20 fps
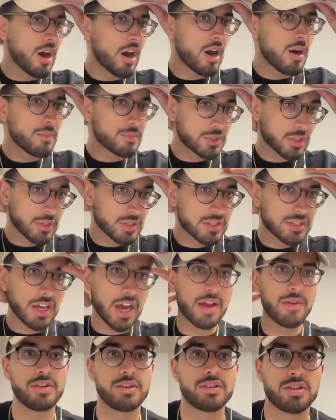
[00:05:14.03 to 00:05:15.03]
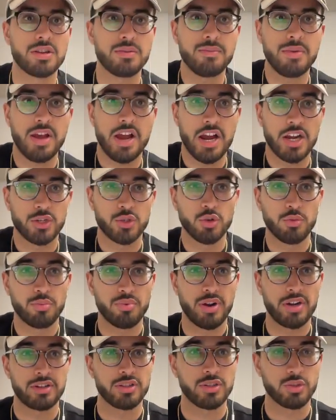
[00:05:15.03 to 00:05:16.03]
so let's dive into some actual
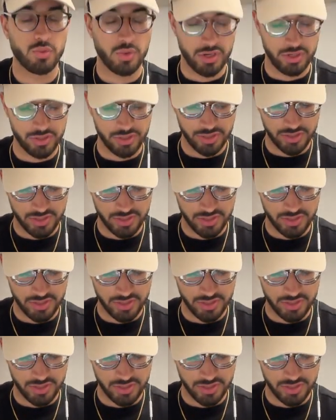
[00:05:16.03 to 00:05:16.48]
practice questions